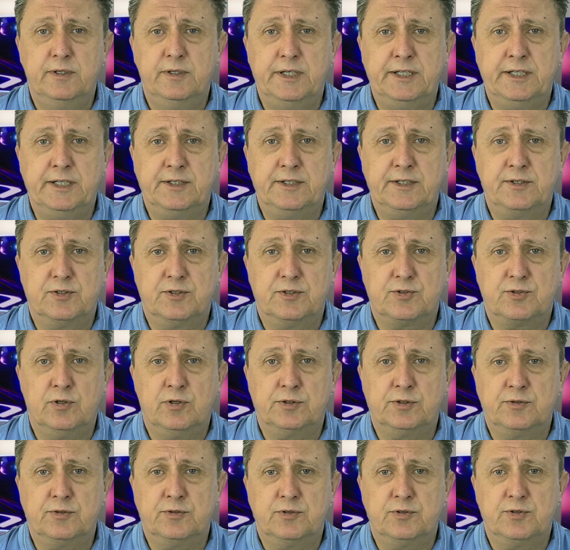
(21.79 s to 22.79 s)
It's
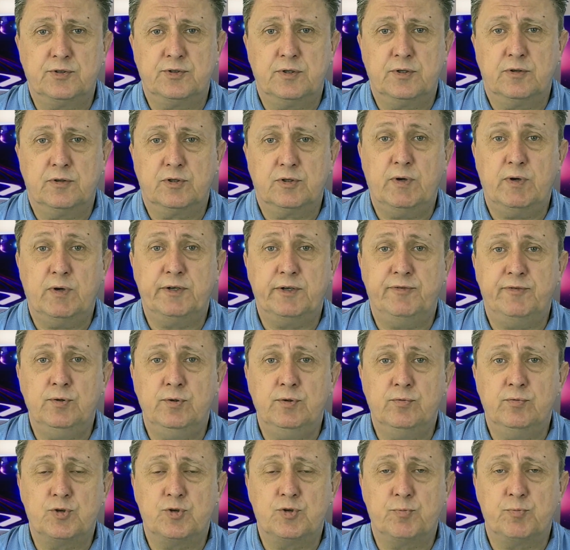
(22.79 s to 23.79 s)
got quite a few
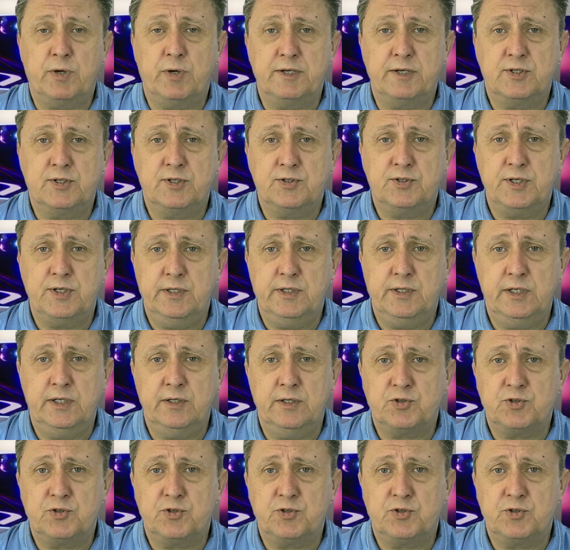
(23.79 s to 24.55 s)
surprises in here,